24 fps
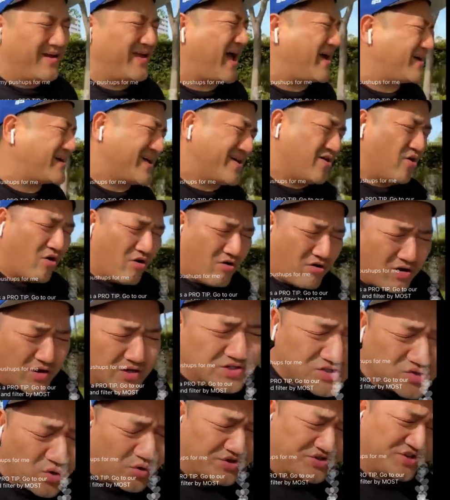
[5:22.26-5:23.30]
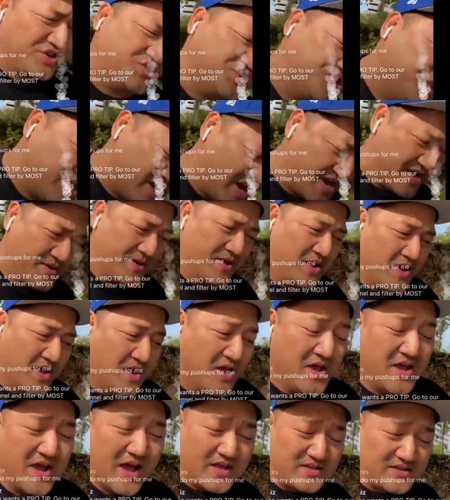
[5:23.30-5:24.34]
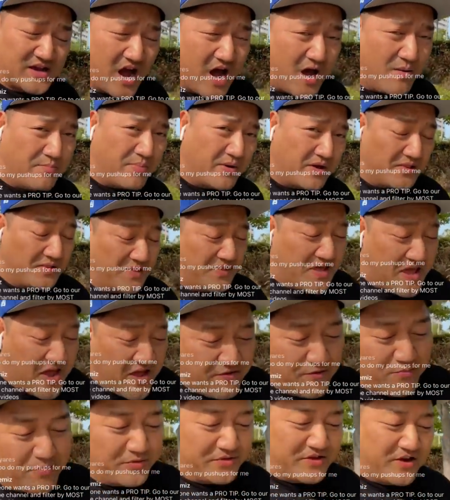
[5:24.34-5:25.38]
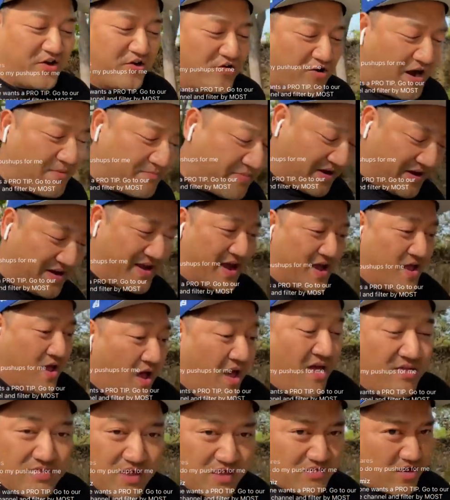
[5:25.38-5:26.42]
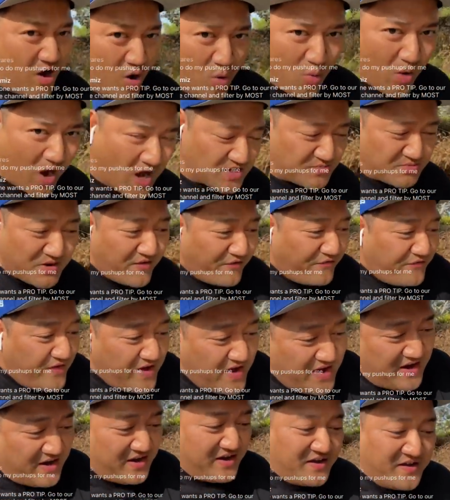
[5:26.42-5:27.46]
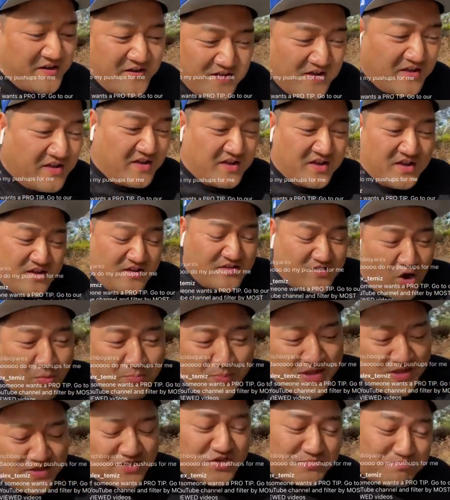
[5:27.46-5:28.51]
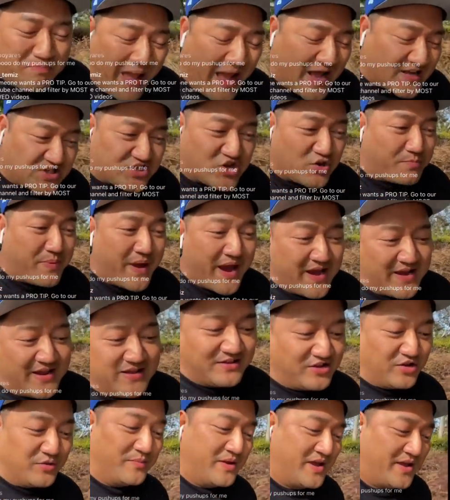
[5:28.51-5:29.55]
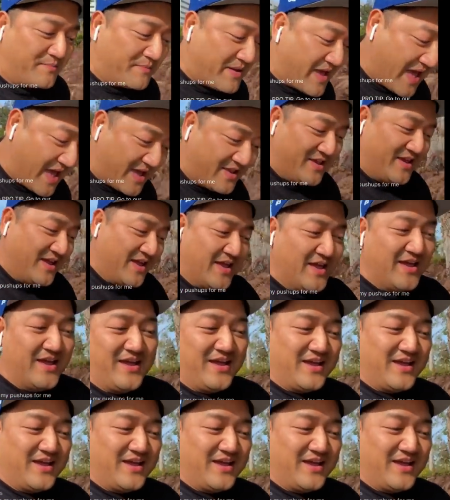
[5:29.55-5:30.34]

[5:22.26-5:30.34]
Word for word: I mean, I get all sorts of shit. It's unbelievable the crap I get. Then don't watch my feed. Don't be masturbating to me, man.